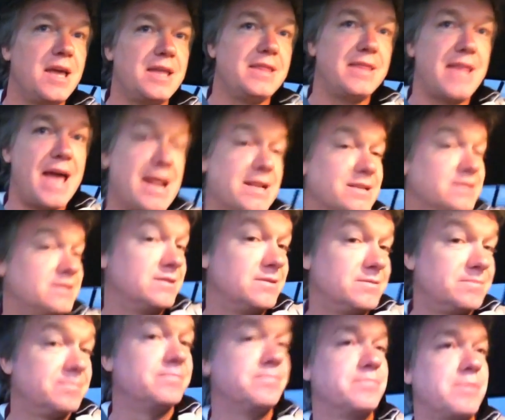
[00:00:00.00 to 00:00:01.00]
That
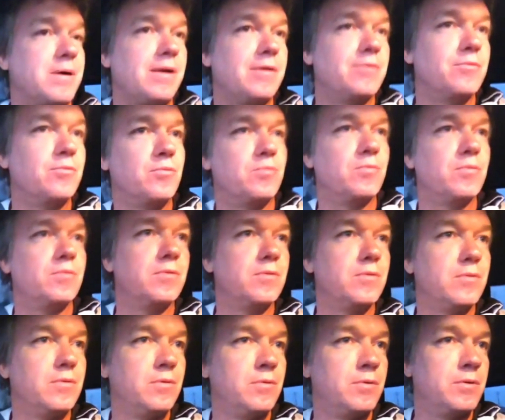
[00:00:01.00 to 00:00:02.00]
is probably
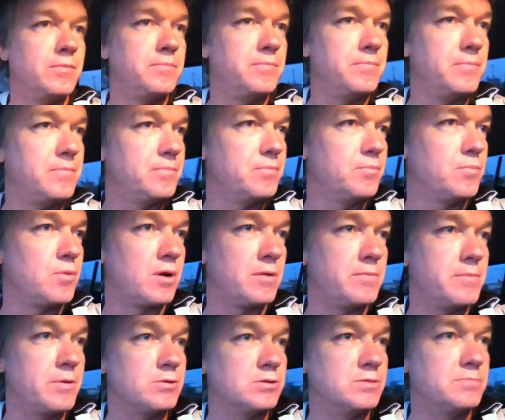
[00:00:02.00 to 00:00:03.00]
one of
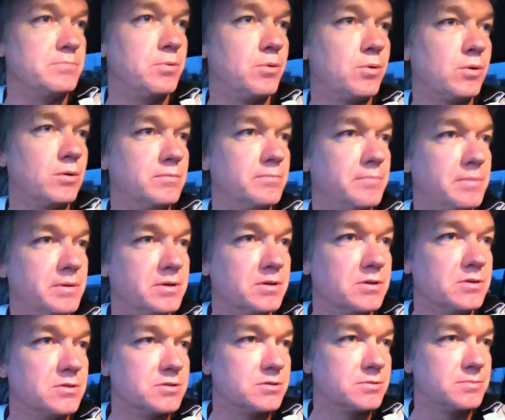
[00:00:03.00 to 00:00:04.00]
the most important
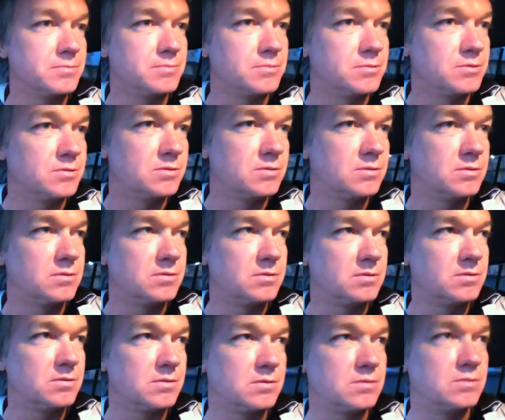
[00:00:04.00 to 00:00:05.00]
bills
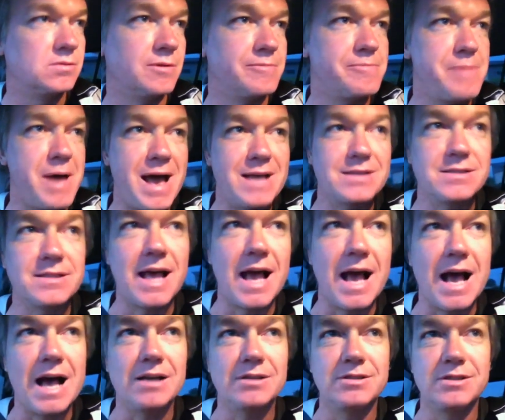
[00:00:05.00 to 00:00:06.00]
to have passed the
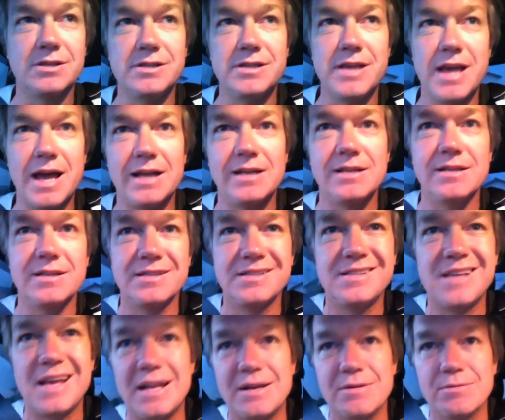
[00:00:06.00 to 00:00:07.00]
House, and yet the
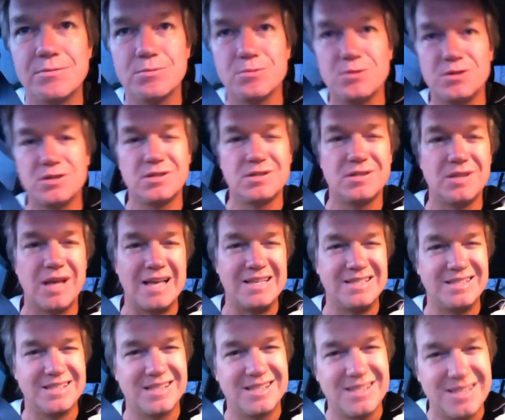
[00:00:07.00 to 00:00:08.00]
Senate has
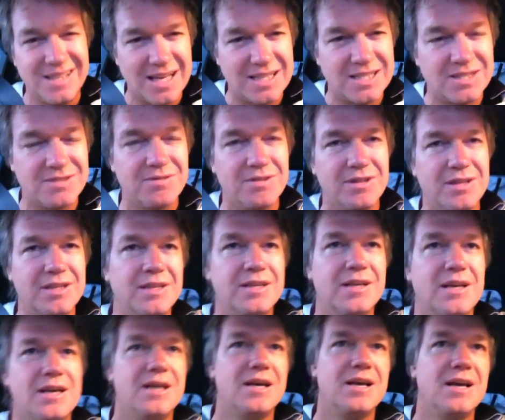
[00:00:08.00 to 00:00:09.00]
successfully
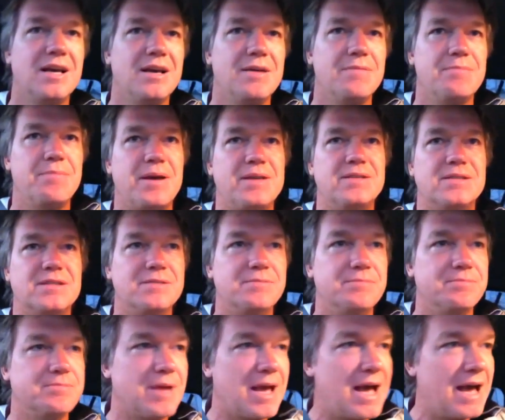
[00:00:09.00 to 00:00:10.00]
basically
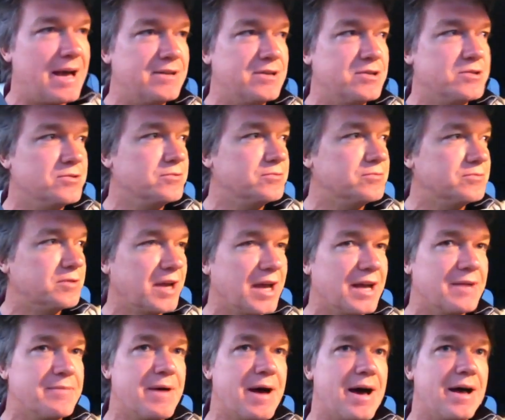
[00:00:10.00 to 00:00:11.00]
had you
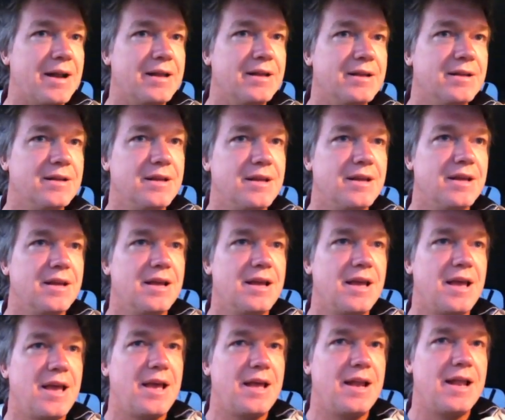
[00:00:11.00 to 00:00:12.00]
forget about it
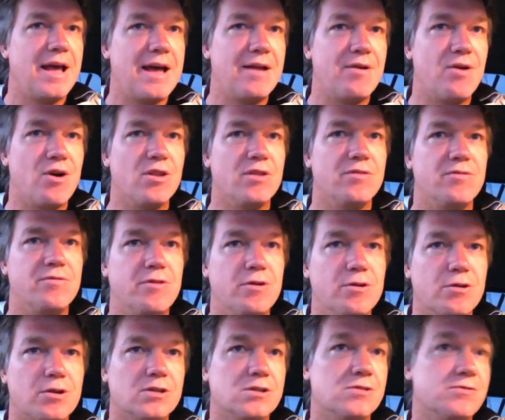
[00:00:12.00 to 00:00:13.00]
and had all the
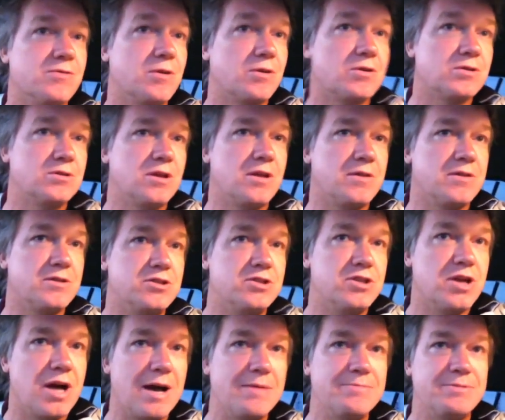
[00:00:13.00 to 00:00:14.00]
focus focused on this
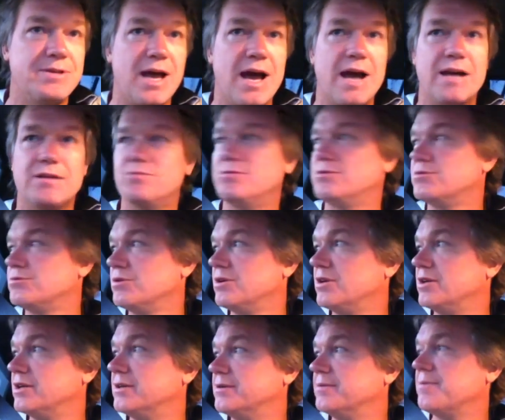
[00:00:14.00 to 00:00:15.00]
Jobs Act, which
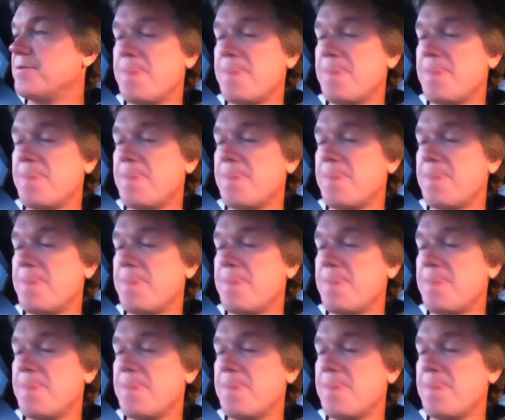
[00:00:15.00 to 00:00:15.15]
really